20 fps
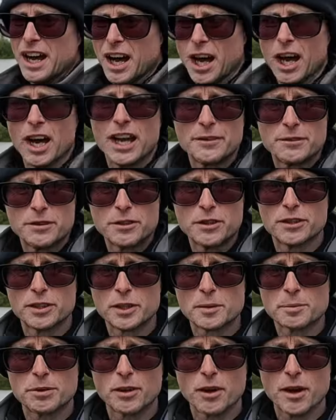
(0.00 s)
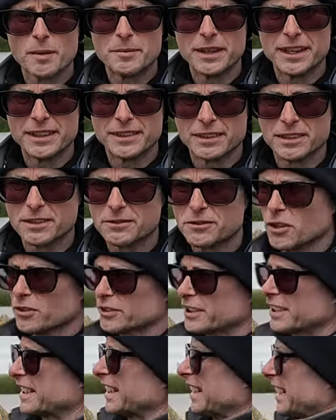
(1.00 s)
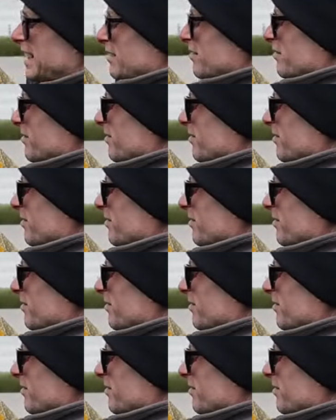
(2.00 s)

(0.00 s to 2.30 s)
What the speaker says: if you're using a prime lens. You've got to get it